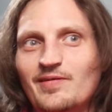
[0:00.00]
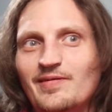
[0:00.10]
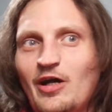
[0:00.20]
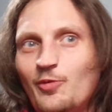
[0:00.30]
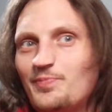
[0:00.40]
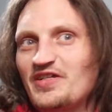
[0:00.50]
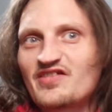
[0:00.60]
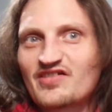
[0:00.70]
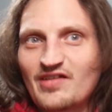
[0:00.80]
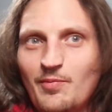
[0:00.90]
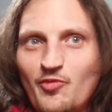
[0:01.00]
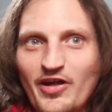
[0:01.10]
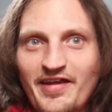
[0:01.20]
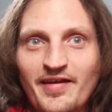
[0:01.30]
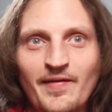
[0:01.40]
helped in some
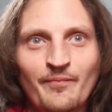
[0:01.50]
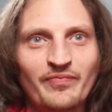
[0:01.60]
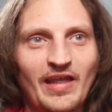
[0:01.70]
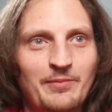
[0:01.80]
way. I'm